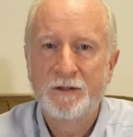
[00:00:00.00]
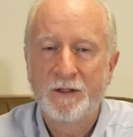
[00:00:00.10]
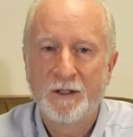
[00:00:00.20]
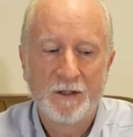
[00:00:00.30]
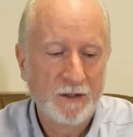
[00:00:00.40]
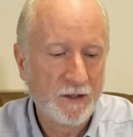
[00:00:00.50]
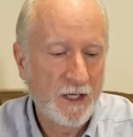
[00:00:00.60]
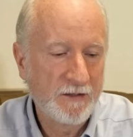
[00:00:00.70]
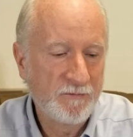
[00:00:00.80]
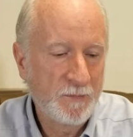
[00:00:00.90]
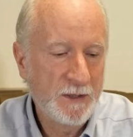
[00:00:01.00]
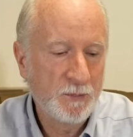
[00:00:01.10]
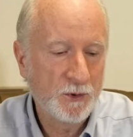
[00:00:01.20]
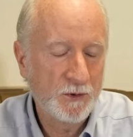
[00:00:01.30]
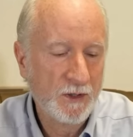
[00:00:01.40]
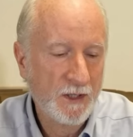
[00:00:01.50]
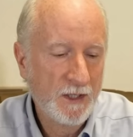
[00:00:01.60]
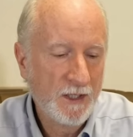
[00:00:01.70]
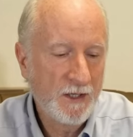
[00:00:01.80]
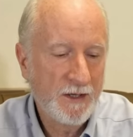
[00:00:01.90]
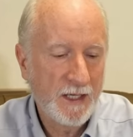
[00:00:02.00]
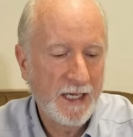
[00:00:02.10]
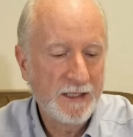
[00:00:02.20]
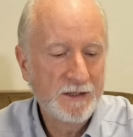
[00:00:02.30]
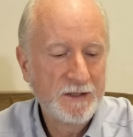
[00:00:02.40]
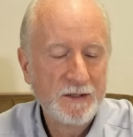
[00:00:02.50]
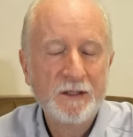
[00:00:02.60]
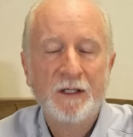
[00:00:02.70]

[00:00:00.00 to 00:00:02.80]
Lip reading: a lot of people that